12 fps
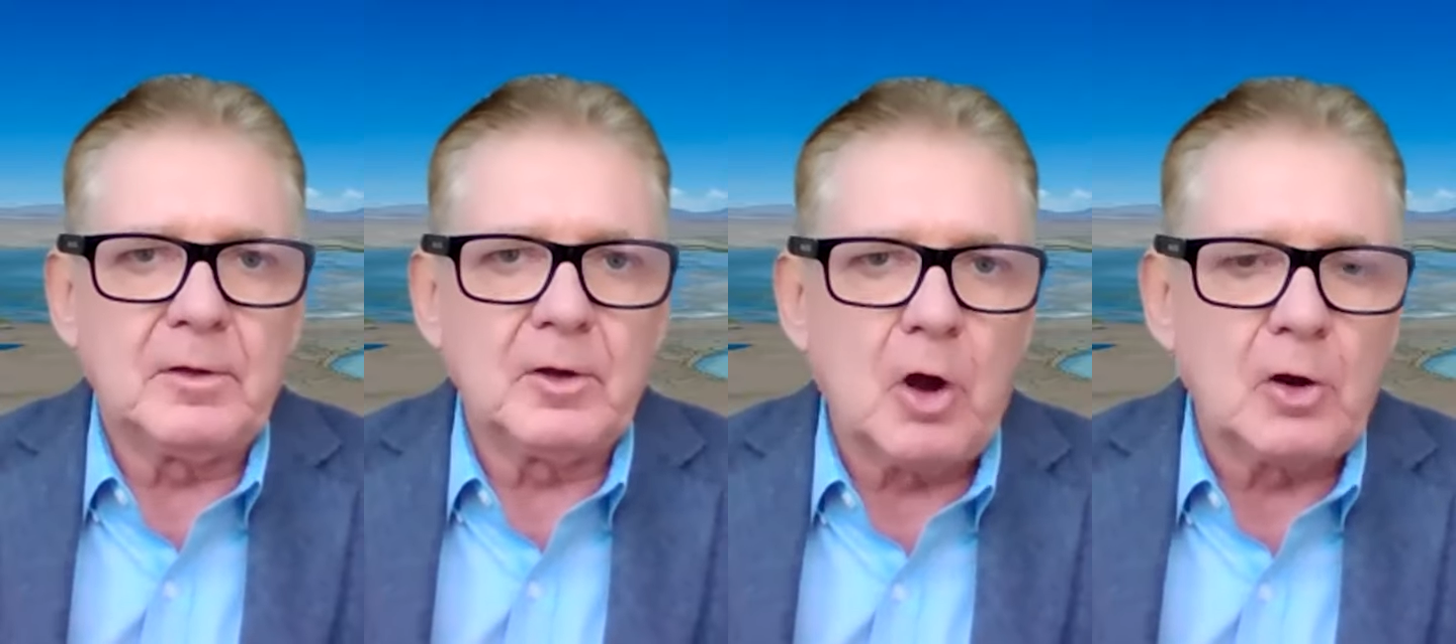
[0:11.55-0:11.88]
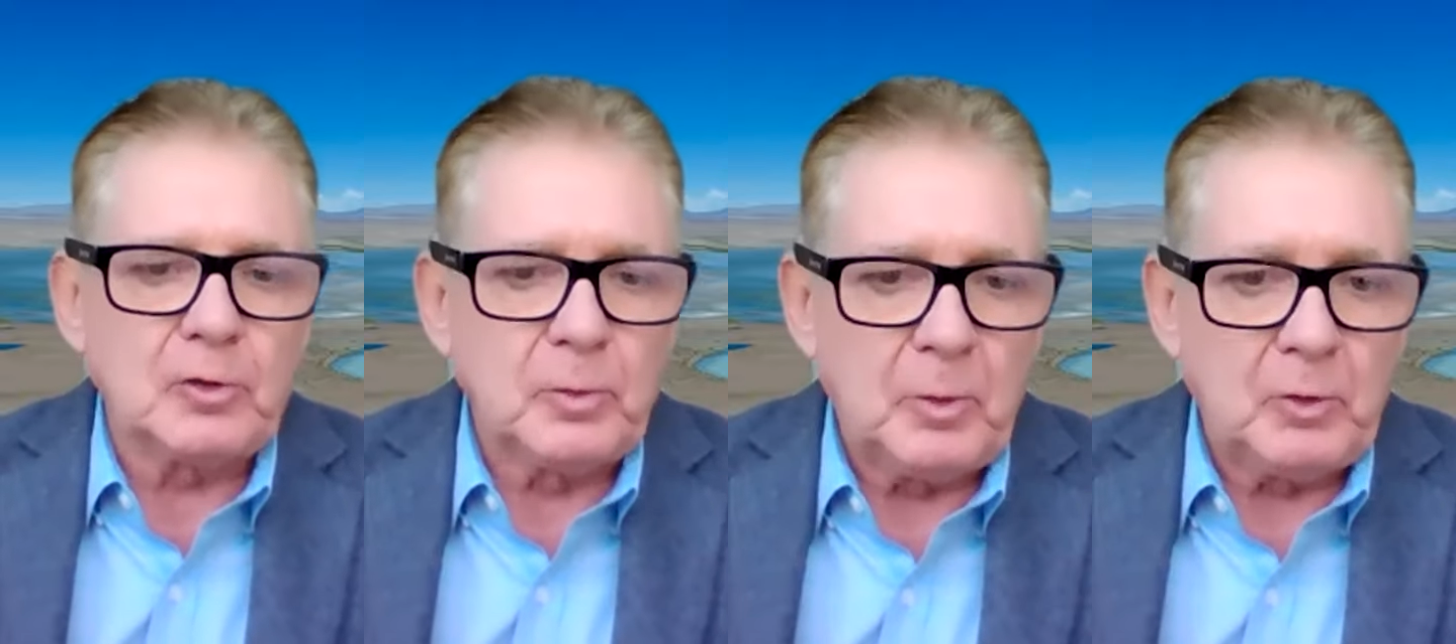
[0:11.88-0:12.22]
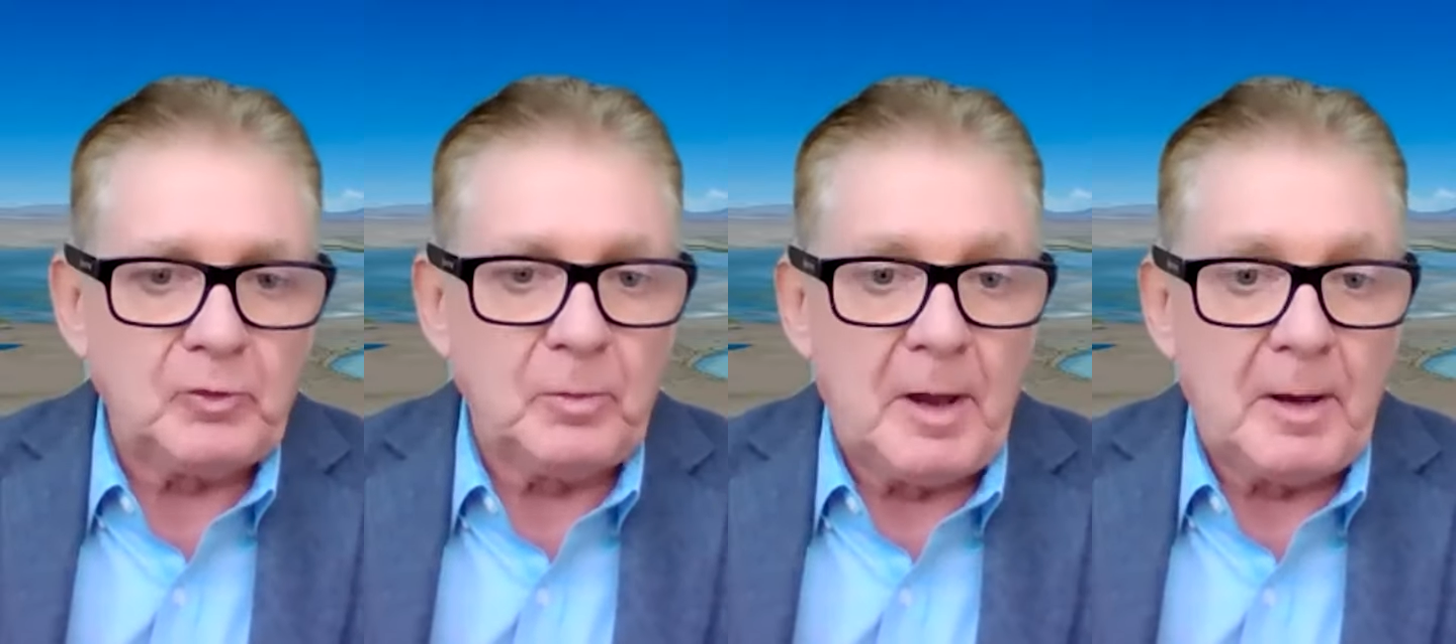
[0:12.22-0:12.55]
the
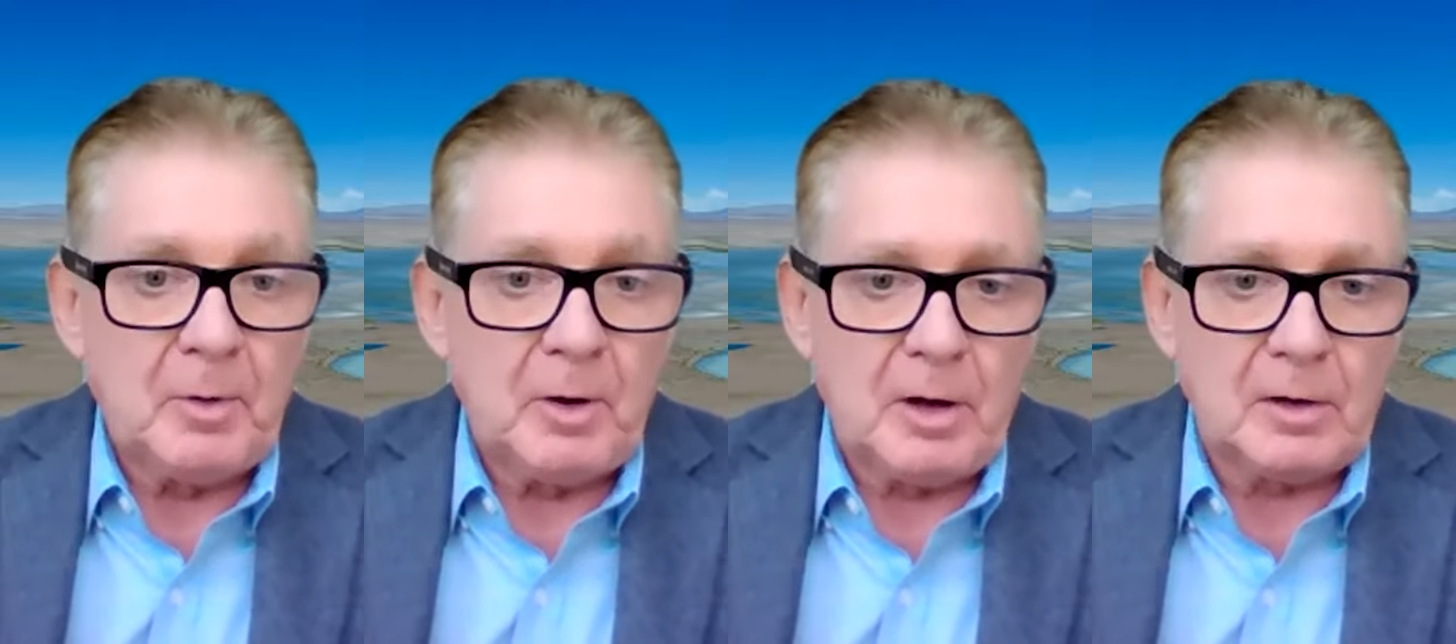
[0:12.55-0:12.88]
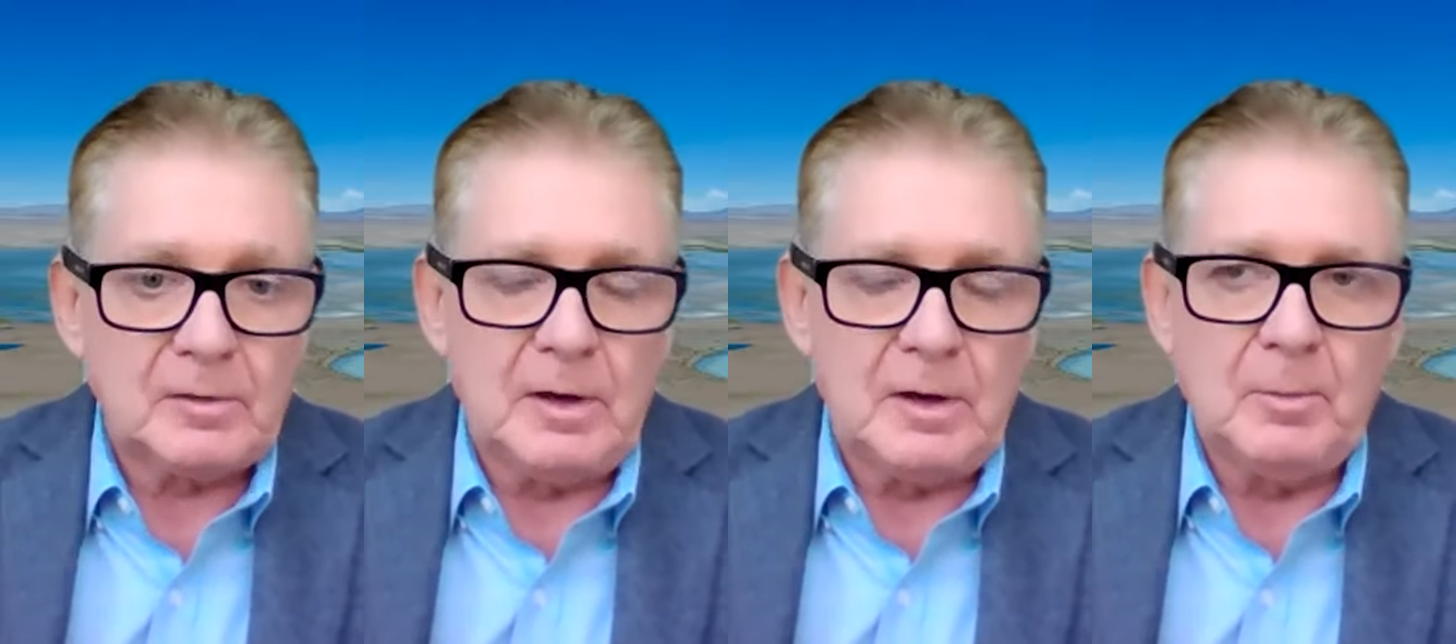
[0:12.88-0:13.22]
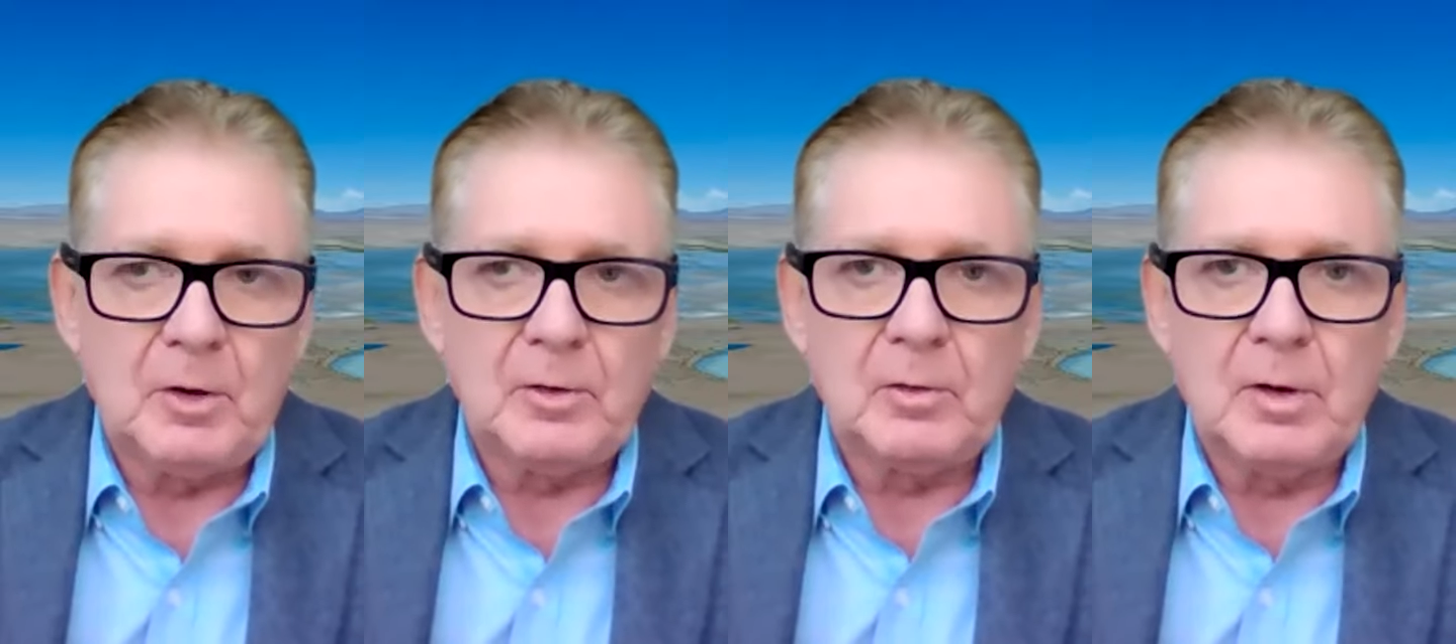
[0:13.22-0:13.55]
contribution made by our team
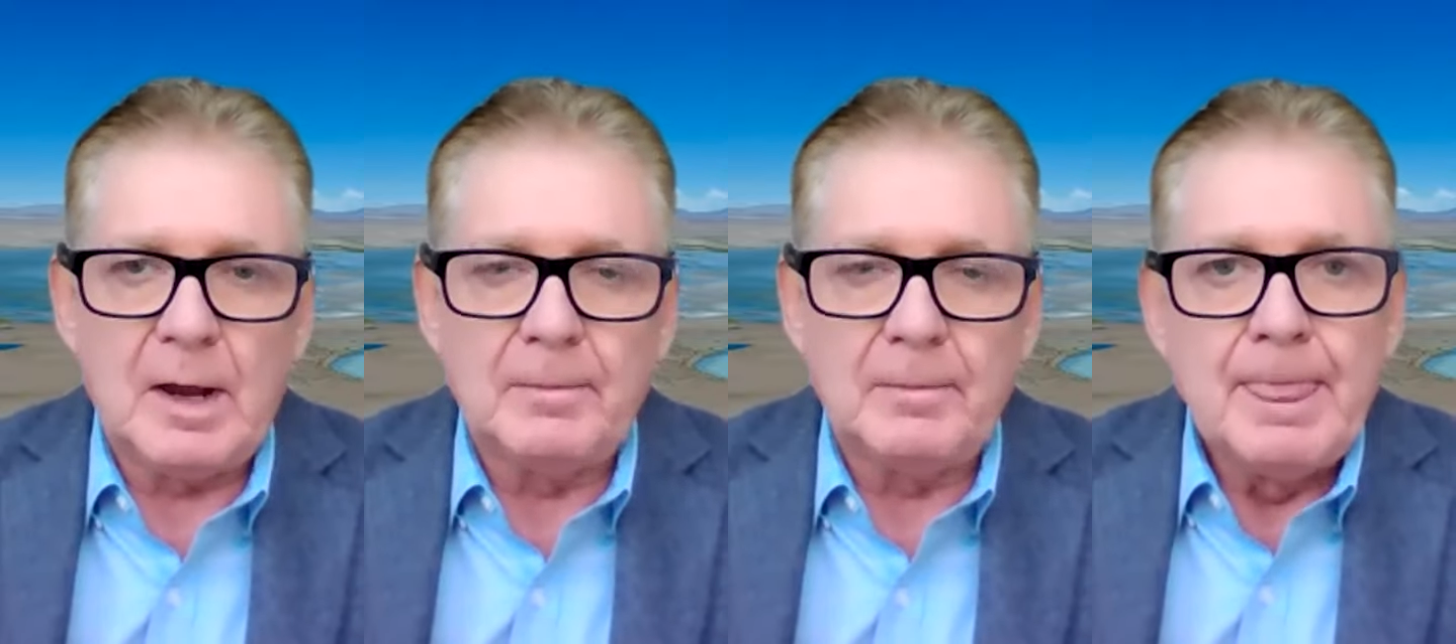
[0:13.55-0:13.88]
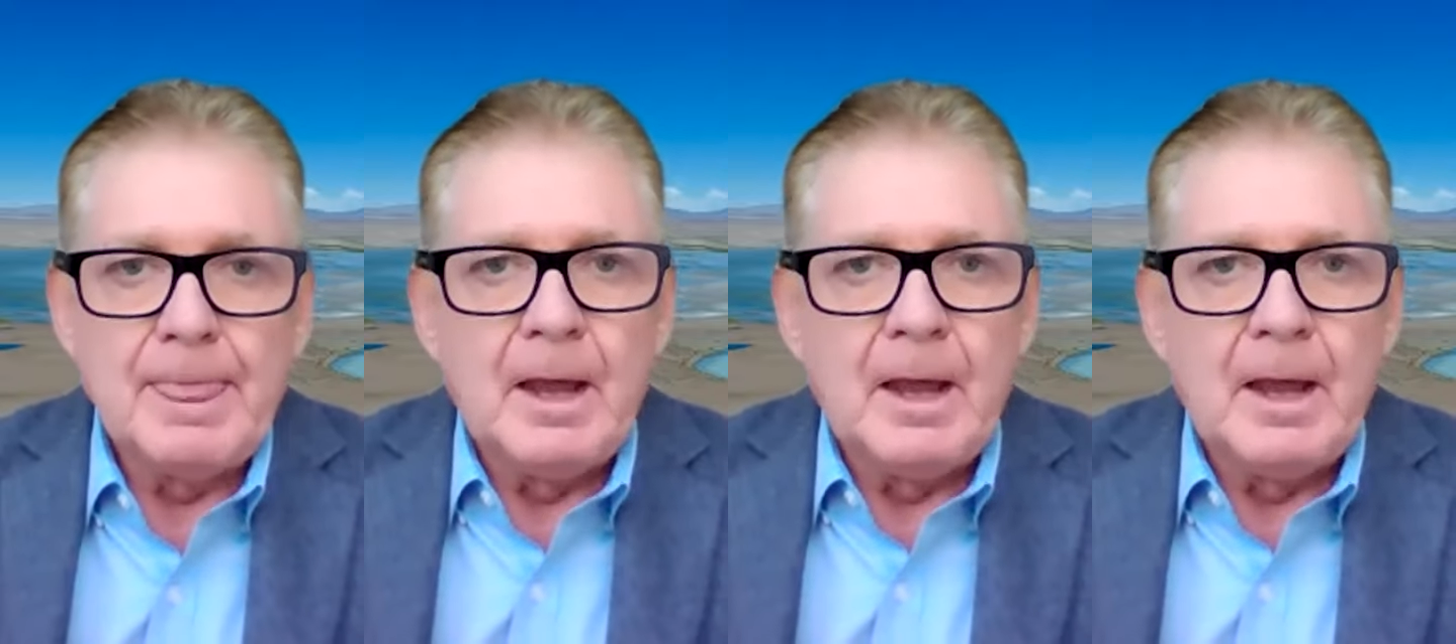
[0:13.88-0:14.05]
on the ground.